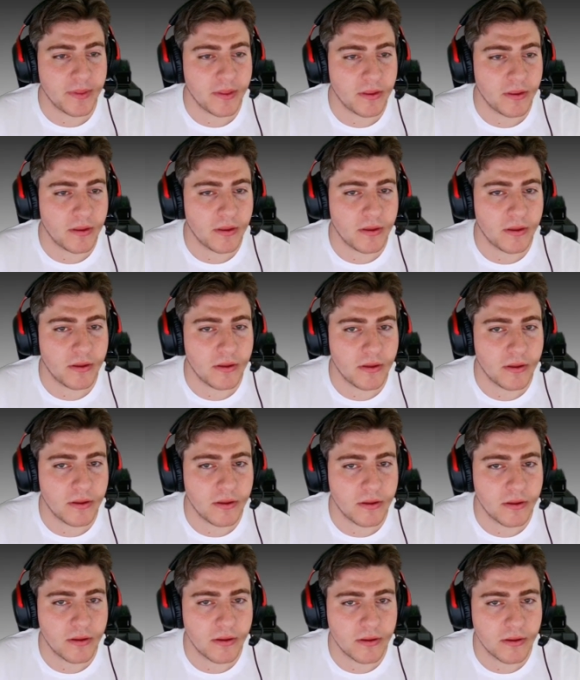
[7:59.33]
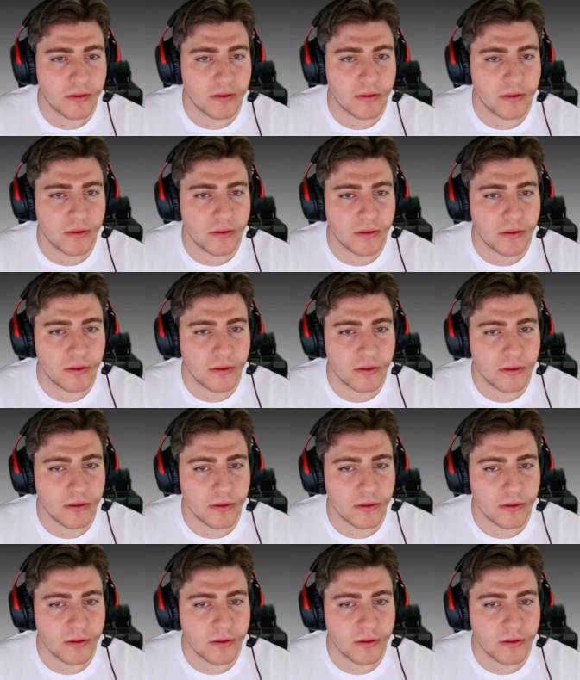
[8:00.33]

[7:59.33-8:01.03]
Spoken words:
Nothing is said.